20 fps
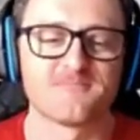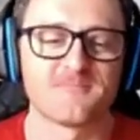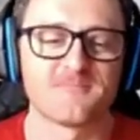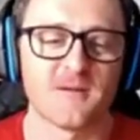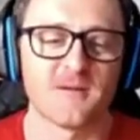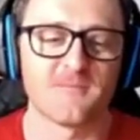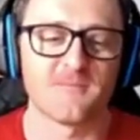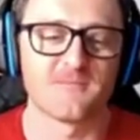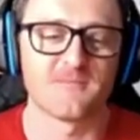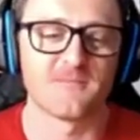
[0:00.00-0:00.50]
Yeah.
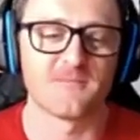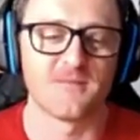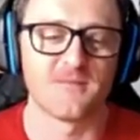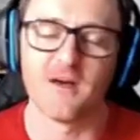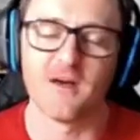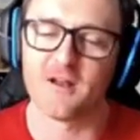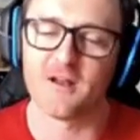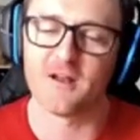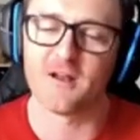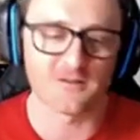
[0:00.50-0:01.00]

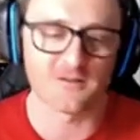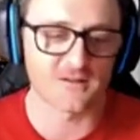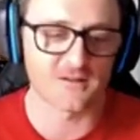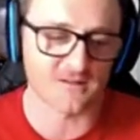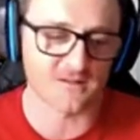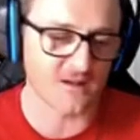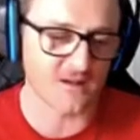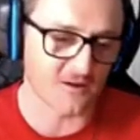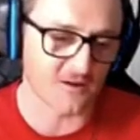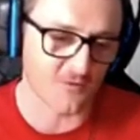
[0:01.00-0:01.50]
No, no, I was going to
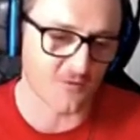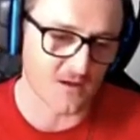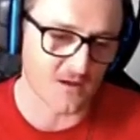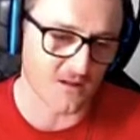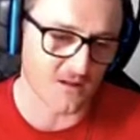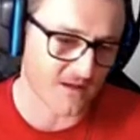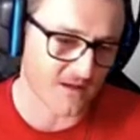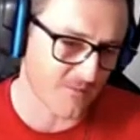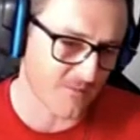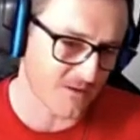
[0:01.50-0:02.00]
say I agree.
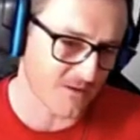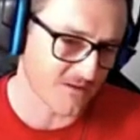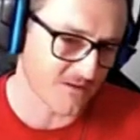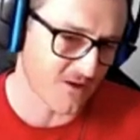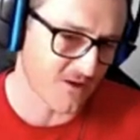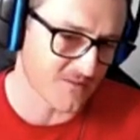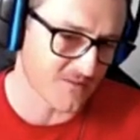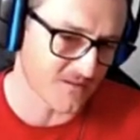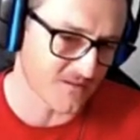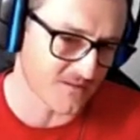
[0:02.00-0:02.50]
Like, how many
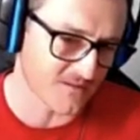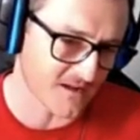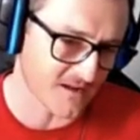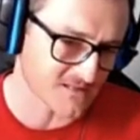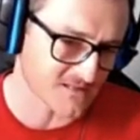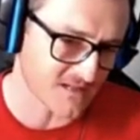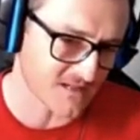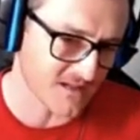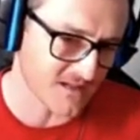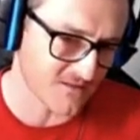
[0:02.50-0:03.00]
times has that
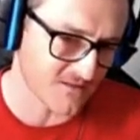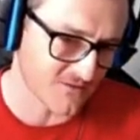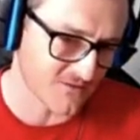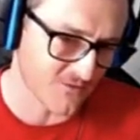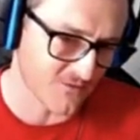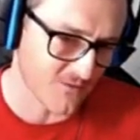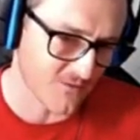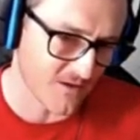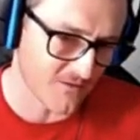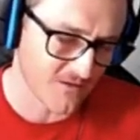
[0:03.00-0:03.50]
actually hit the
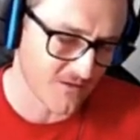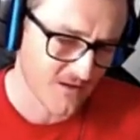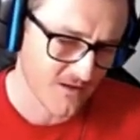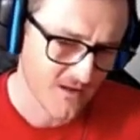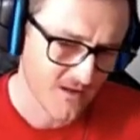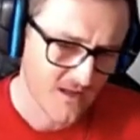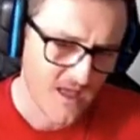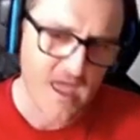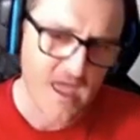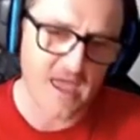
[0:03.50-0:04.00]
200?
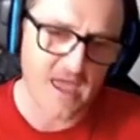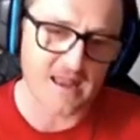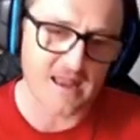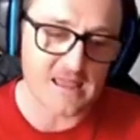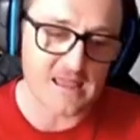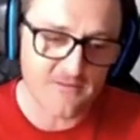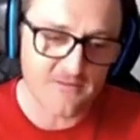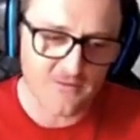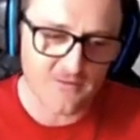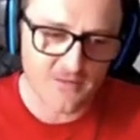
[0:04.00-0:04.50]
And
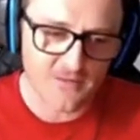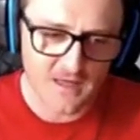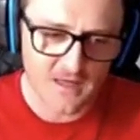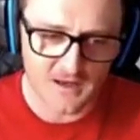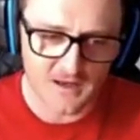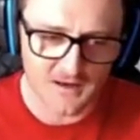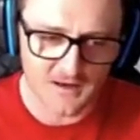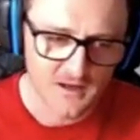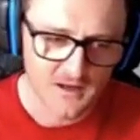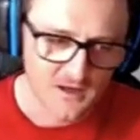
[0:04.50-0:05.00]
even
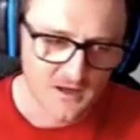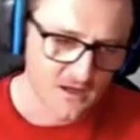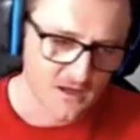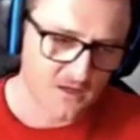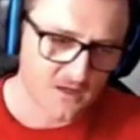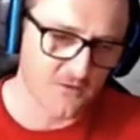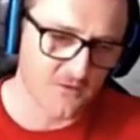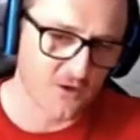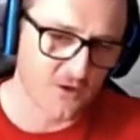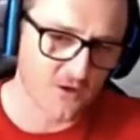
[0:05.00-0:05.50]
then,
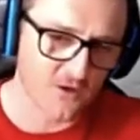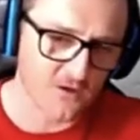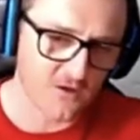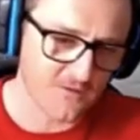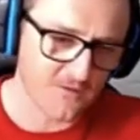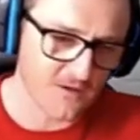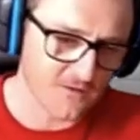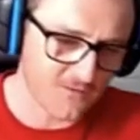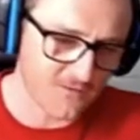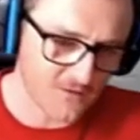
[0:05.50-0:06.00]
if you go,
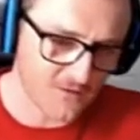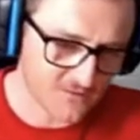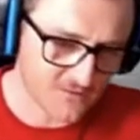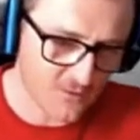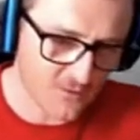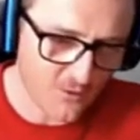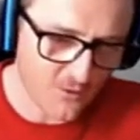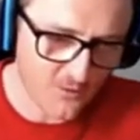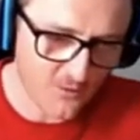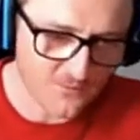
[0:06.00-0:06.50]
even if you
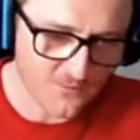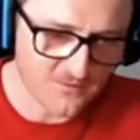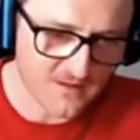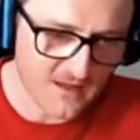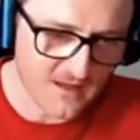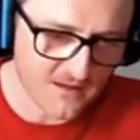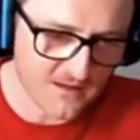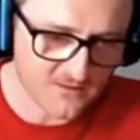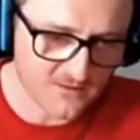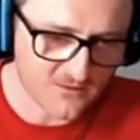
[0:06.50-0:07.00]
scroll
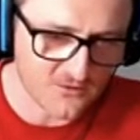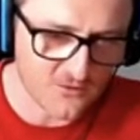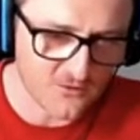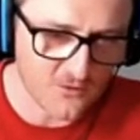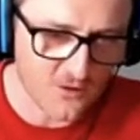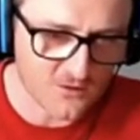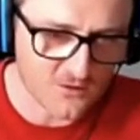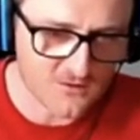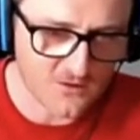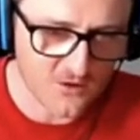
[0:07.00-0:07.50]
down to
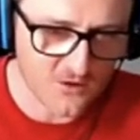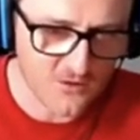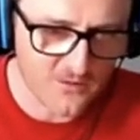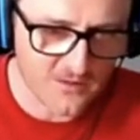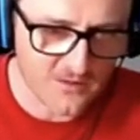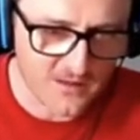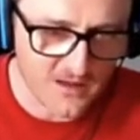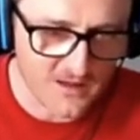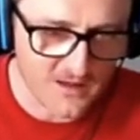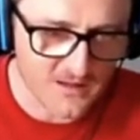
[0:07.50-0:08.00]
October
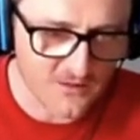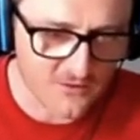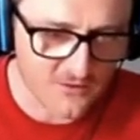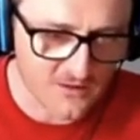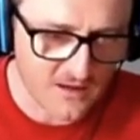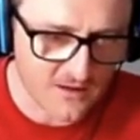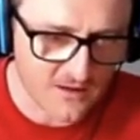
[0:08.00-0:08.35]
there, look how